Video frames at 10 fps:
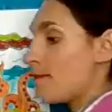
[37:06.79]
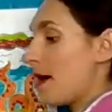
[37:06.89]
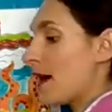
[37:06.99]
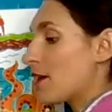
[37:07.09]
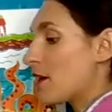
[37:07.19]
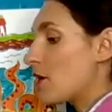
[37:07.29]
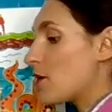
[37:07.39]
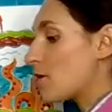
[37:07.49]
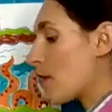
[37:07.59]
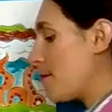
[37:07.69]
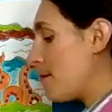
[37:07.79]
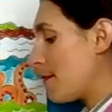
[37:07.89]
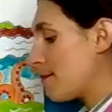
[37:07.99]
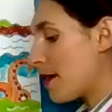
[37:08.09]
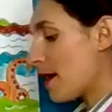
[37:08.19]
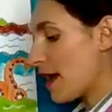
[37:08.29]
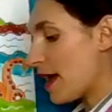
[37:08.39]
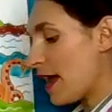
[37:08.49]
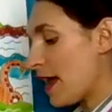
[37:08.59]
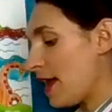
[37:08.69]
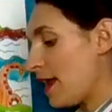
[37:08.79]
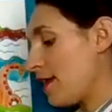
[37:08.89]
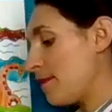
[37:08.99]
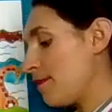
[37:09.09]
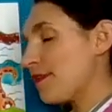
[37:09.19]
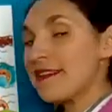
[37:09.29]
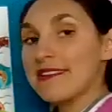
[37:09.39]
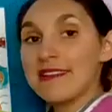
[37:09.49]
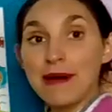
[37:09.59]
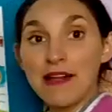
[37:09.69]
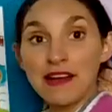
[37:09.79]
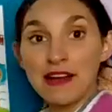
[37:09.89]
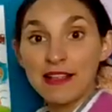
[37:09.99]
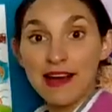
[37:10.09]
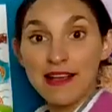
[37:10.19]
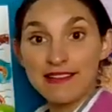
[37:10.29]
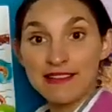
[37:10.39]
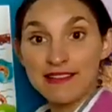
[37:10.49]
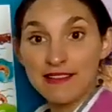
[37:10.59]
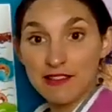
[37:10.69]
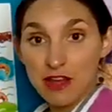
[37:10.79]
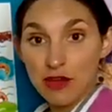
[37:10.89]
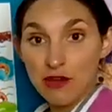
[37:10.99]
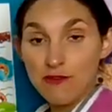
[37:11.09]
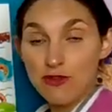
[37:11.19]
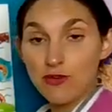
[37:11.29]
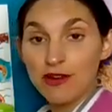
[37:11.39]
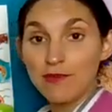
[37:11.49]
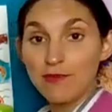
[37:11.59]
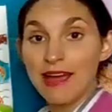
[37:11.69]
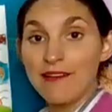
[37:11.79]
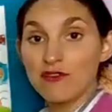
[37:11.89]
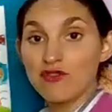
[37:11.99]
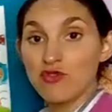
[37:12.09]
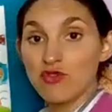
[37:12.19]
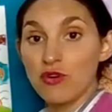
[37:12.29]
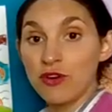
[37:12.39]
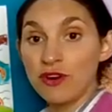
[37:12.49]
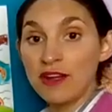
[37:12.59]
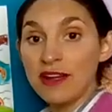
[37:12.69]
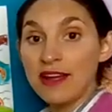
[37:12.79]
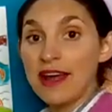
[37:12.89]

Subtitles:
But remember in some other classes that you've joined, we have drawn